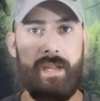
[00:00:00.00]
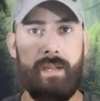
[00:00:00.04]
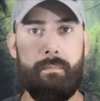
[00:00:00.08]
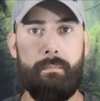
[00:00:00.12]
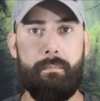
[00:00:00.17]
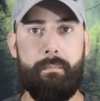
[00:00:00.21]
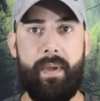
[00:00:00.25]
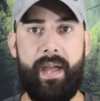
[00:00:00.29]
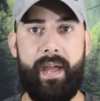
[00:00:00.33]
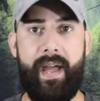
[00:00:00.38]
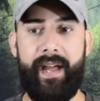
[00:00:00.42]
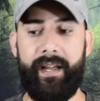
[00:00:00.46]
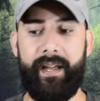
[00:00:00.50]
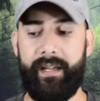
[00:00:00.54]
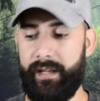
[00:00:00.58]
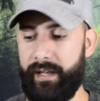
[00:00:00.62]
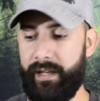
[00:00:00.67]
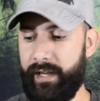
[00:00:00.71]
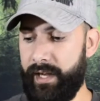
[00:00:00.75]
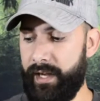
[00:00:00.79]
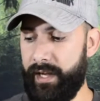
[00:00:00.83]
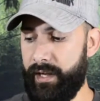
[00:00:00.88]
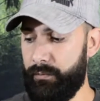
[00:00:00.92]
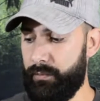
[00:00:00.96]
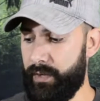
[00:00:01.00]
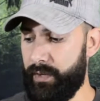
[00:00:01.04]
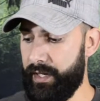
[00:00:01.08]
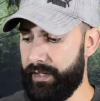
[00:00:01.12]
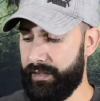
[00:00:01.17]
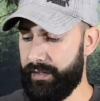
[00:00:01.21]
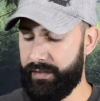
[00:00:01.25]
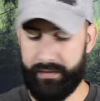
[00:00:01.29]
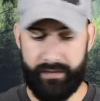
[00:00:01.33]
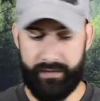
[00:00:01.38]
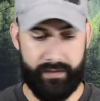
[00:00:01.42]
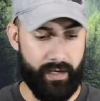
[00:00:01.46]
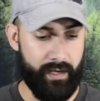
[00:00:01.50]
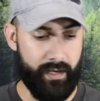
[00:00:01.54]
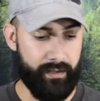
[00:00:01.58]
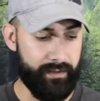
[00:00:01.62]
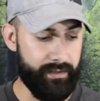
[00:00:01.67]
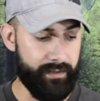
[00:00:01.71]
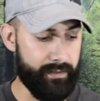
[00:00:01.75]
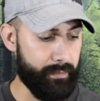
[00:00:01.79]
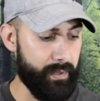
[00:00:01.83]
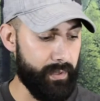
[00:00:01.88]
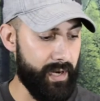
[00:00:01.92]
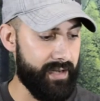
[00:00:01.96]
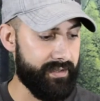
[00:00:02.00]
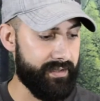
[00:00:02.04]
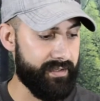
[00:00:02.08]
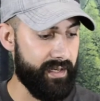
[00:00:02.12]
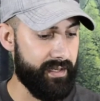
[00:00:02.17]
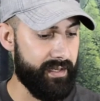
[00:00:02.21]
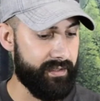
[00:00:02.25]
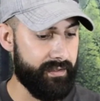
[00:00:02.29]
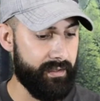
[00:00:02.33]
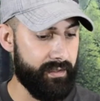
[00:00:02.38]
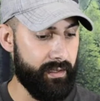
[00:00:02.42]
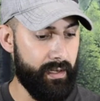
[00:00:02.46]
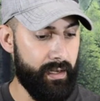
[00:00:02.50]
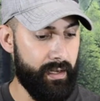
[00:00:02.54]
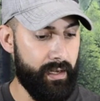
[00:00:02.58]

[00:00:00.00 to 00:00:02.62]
I am back and ready to start this process.